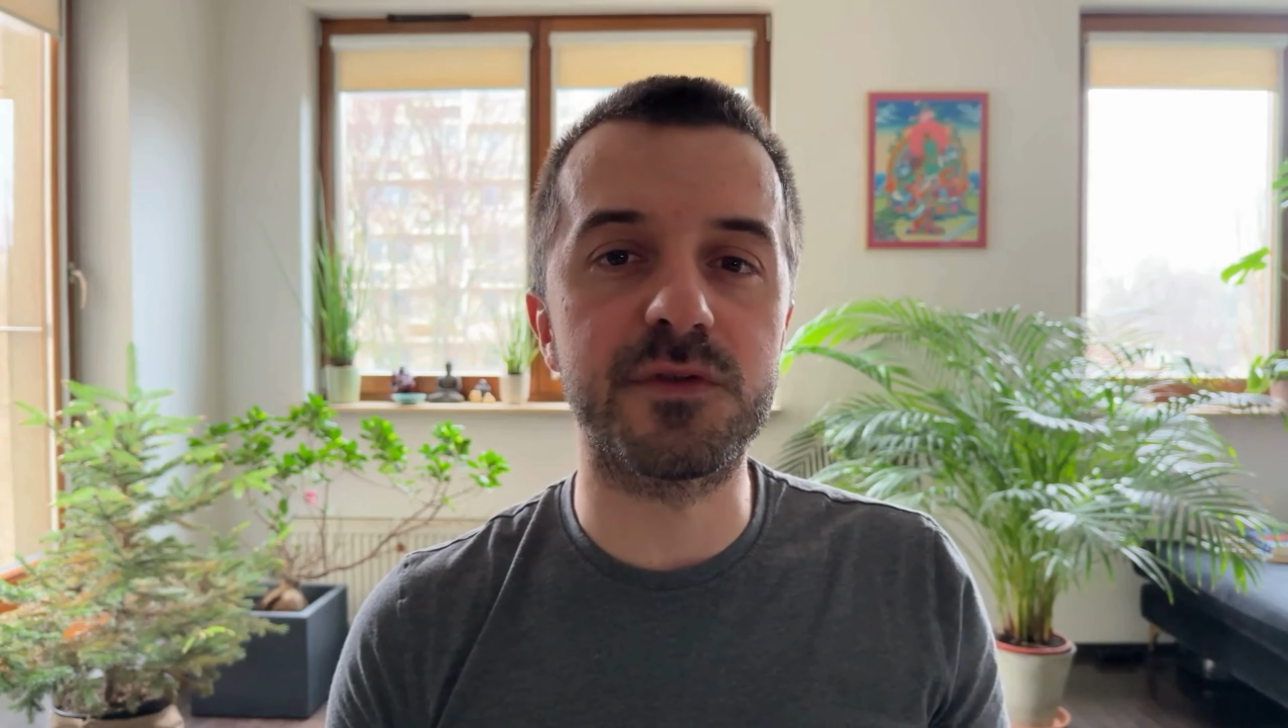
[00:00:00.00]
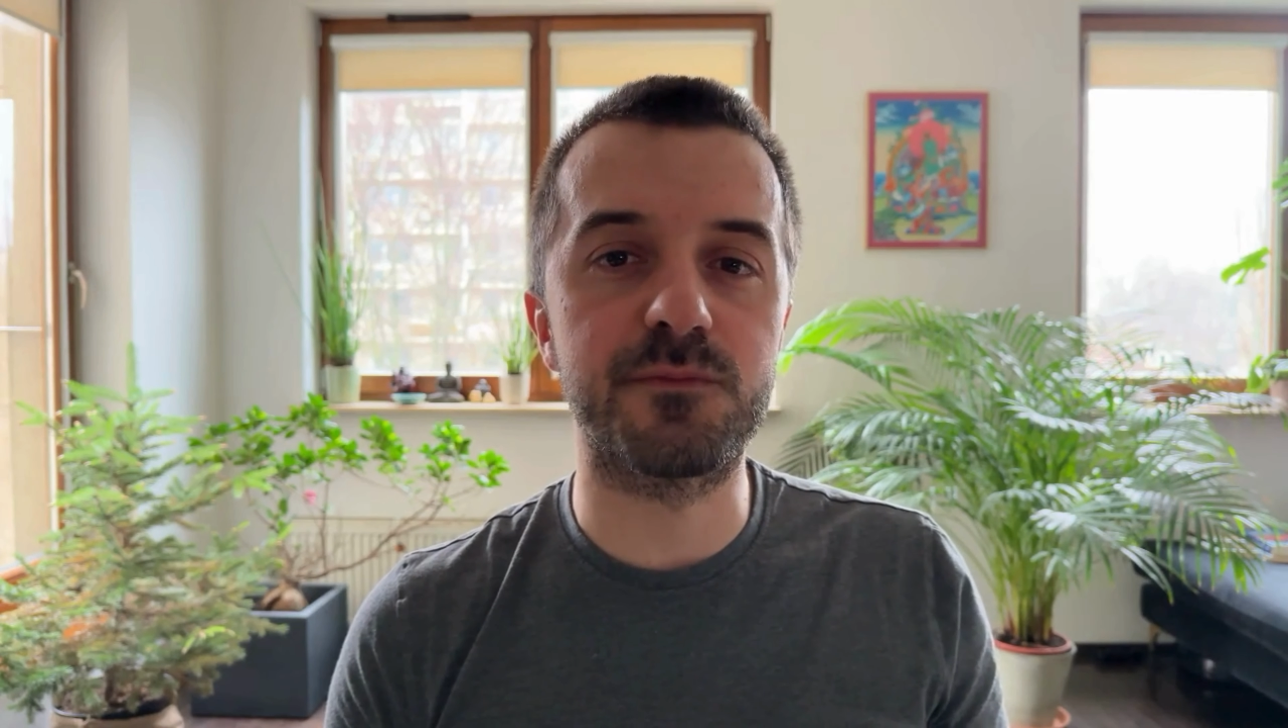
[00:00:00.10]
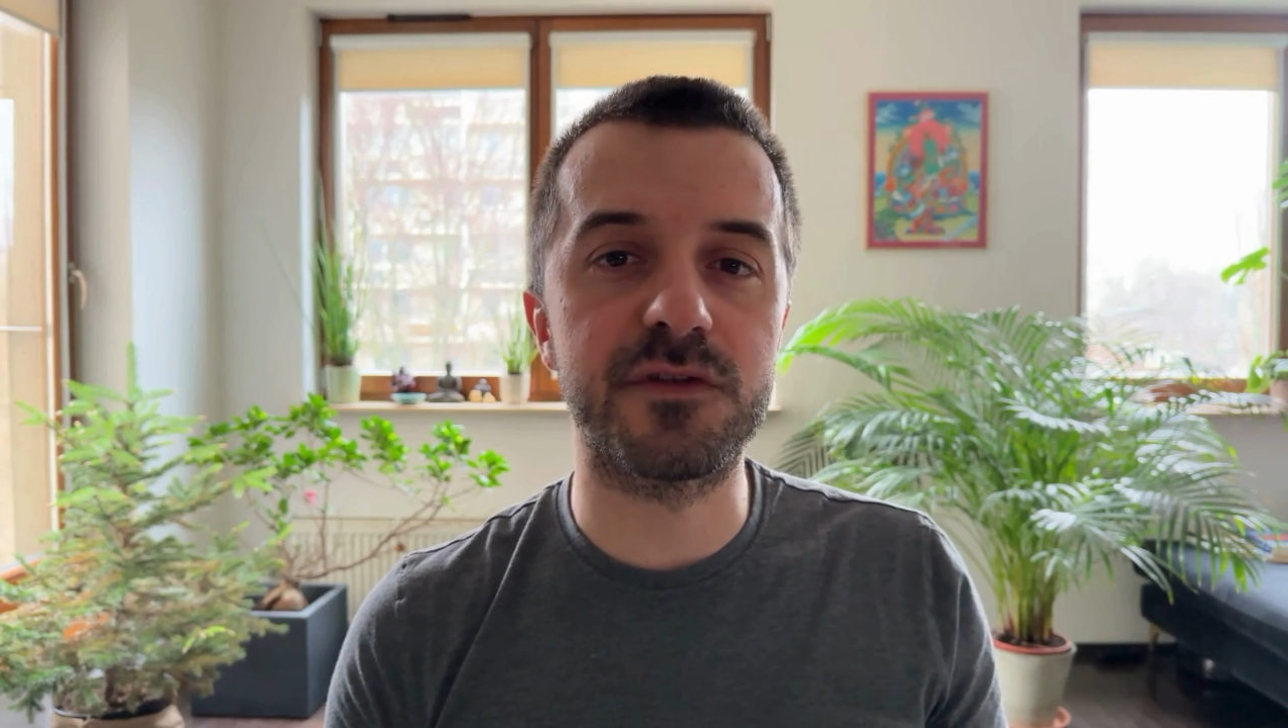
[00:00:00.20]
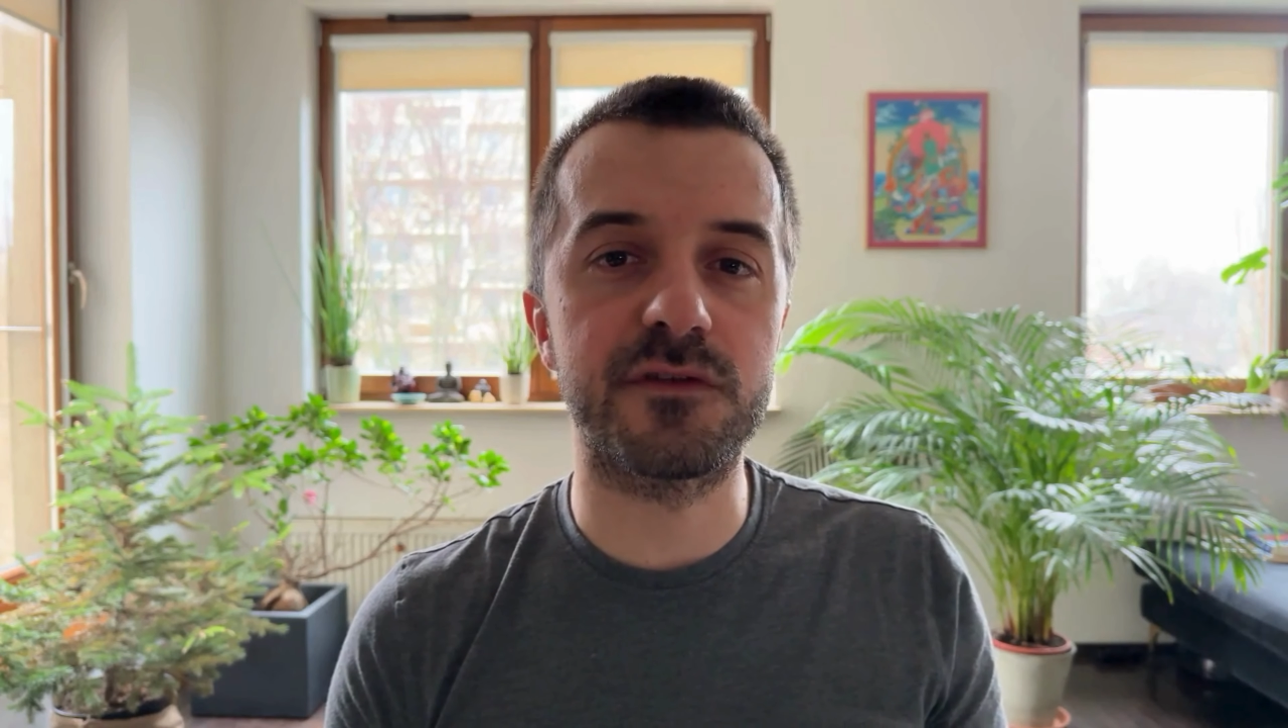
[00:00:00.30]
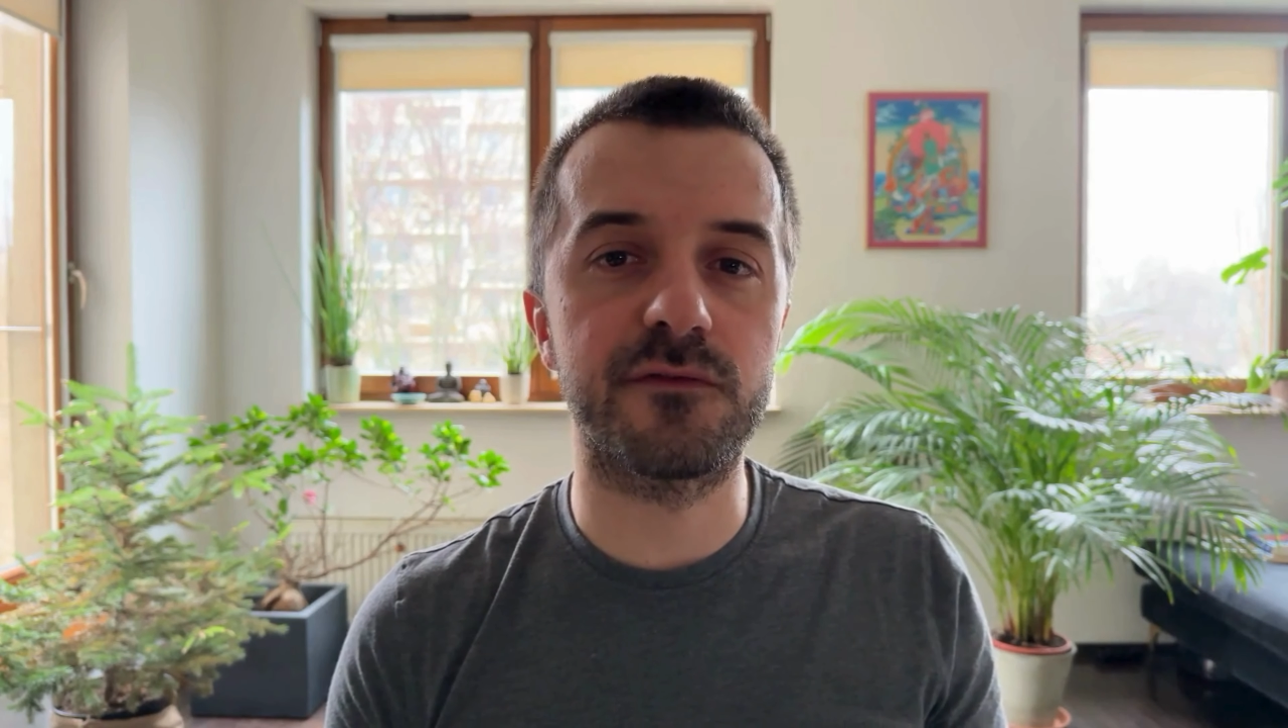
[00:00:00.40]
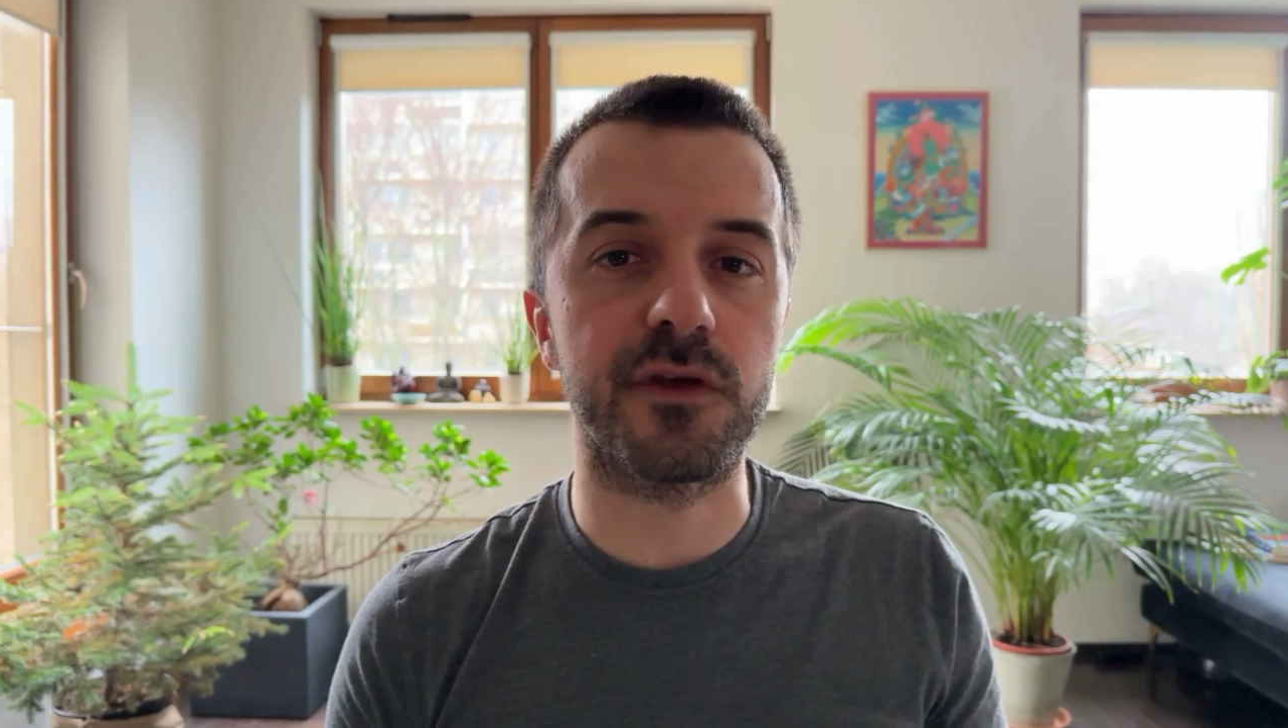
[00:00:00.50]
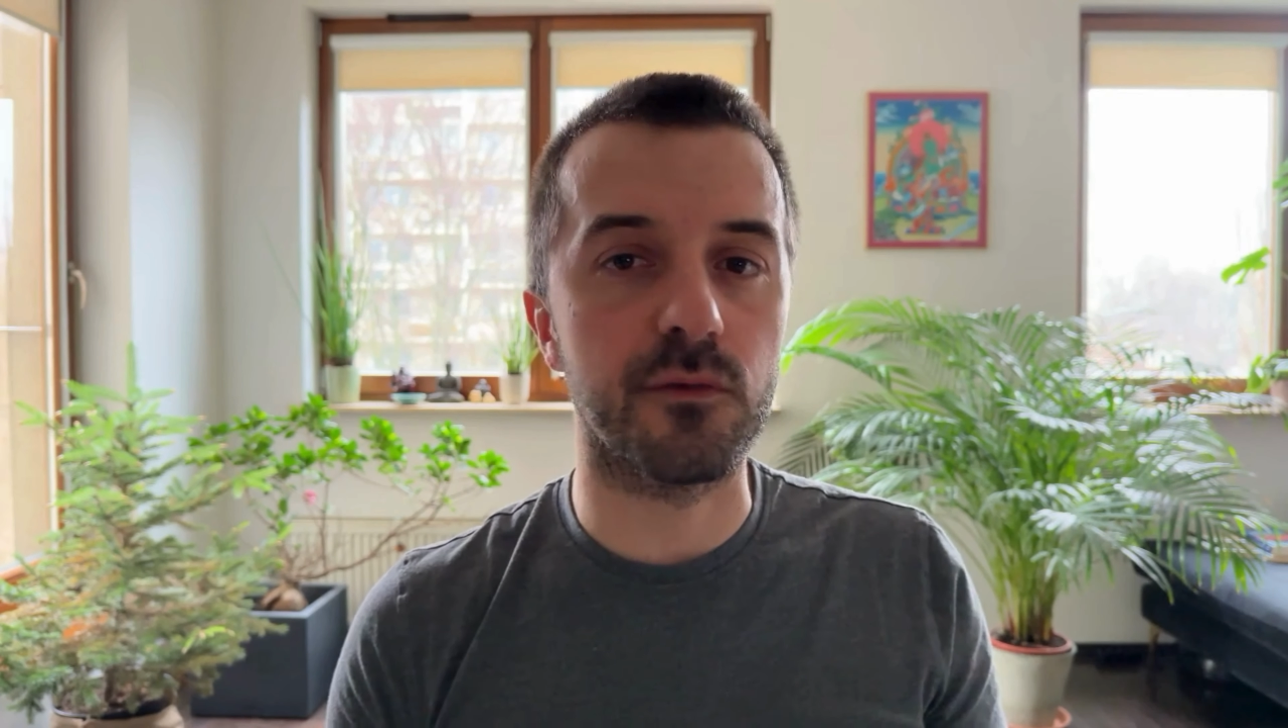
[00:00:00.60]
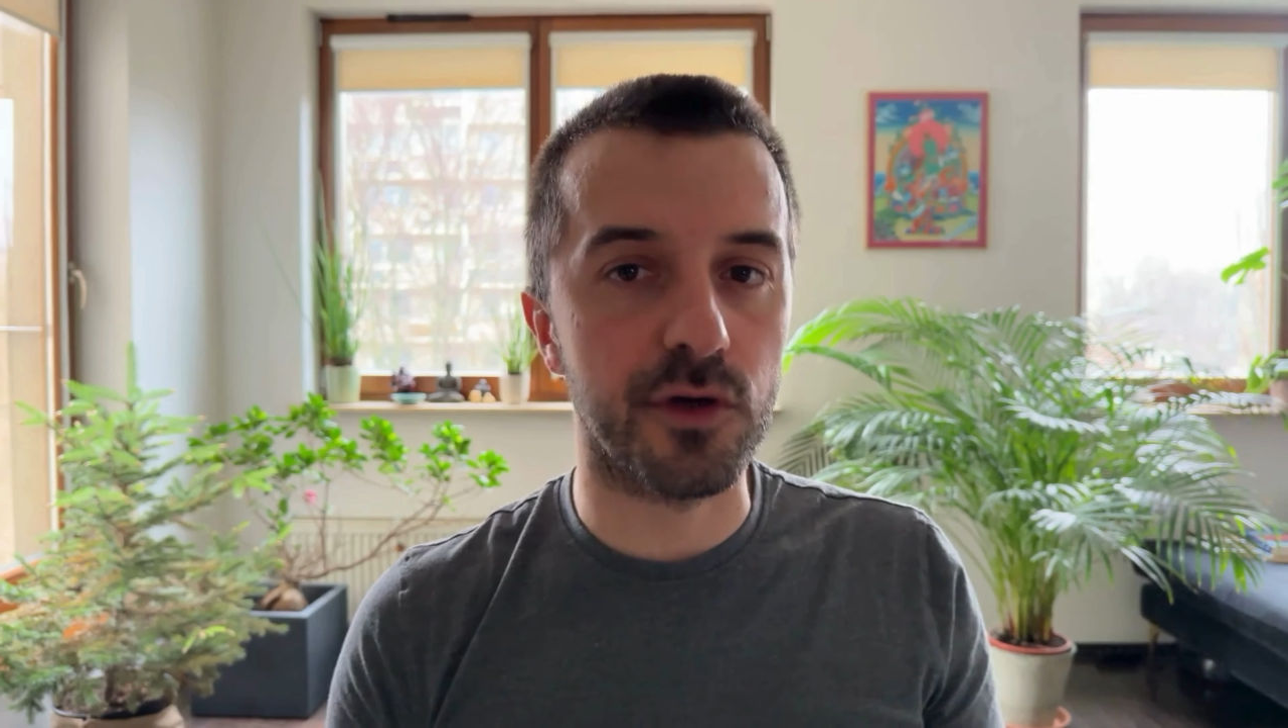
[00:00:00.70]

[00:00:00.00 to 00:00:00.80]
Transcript: specific